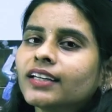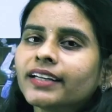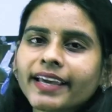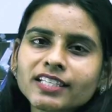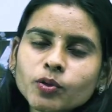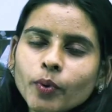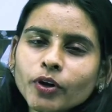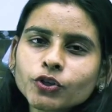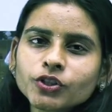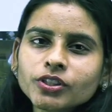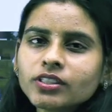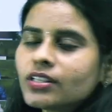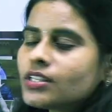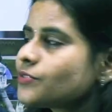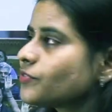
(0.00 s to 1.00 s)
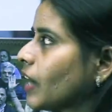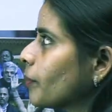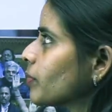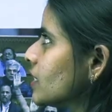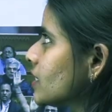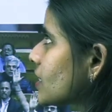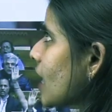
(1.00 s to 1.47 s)
The next question is
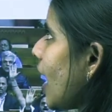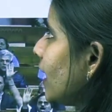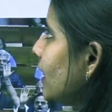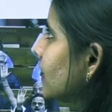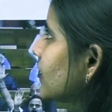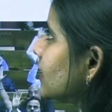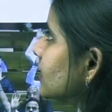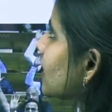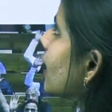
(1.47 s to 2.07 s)
from this article,